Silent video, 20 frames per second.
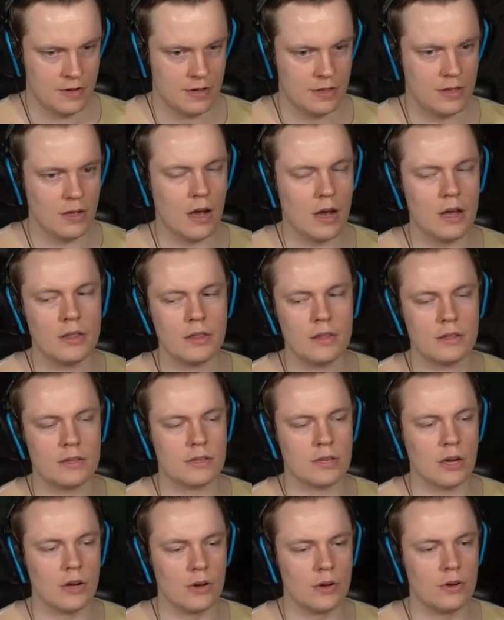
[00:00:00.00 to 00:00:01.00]
The other,
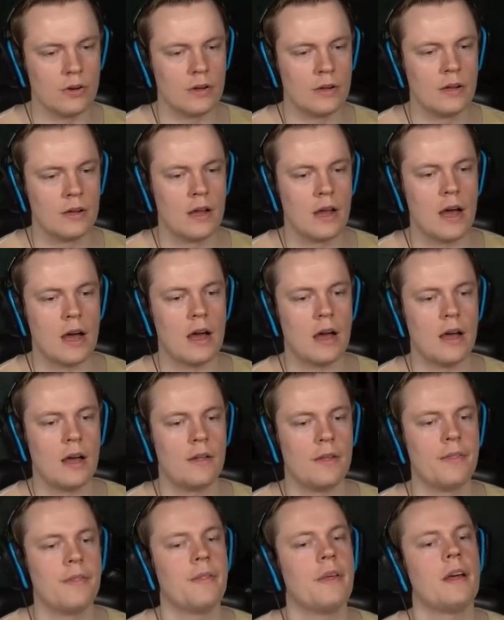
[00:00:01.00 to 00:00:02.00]
so,
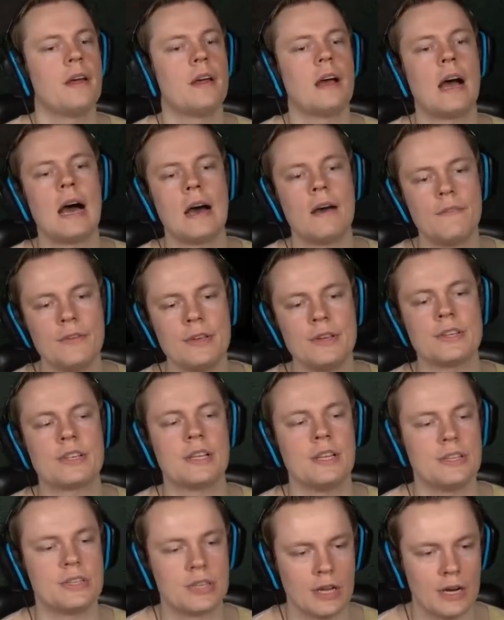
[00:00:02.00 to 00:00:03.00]

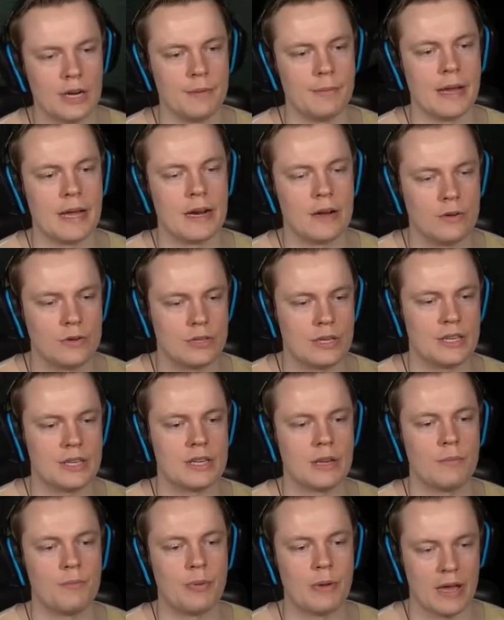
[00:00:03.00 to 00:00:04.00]
obviously Sunny Meadows is
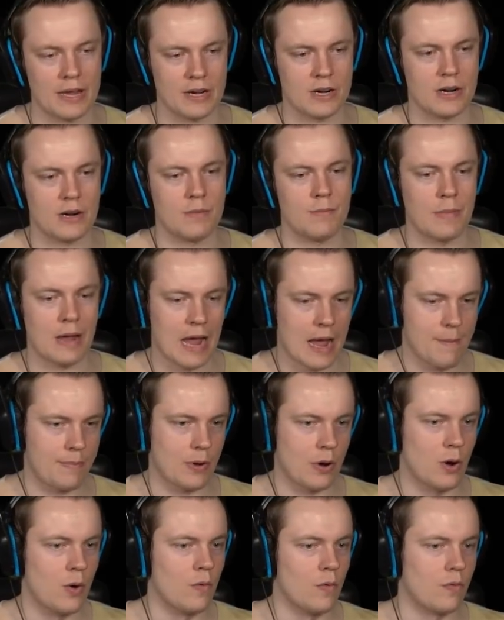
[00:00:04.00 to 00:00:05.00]
a better map
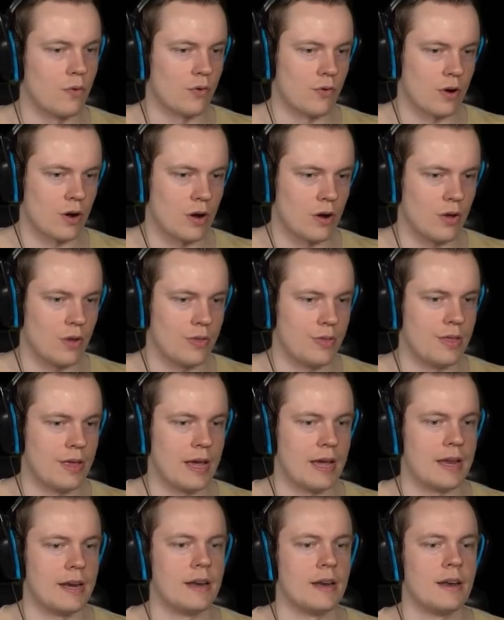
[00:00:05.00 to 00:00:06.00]
overall
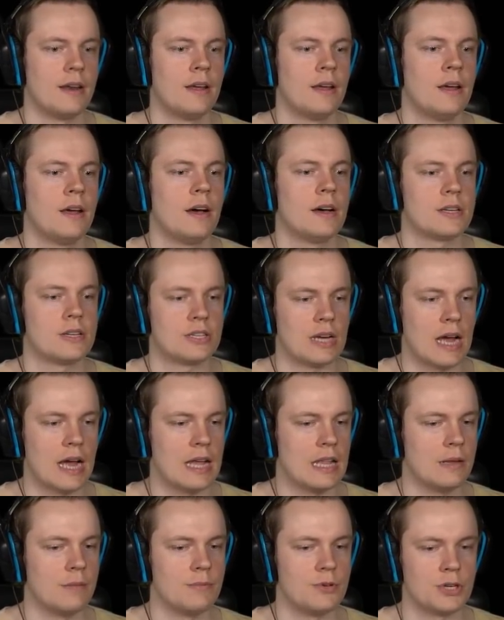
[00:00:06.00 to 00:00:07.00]
than
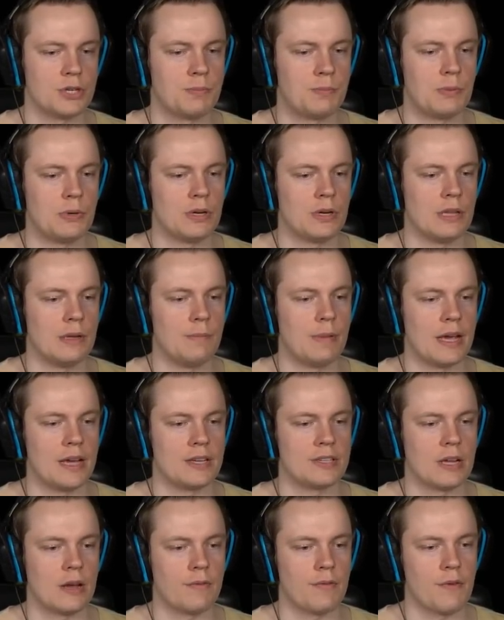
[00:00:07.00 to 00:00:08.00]
Asylum, just purely
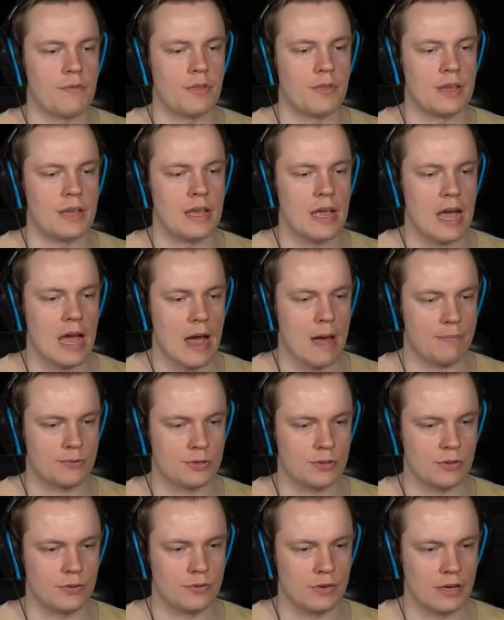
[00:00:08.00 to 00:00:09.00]
based off of the absolute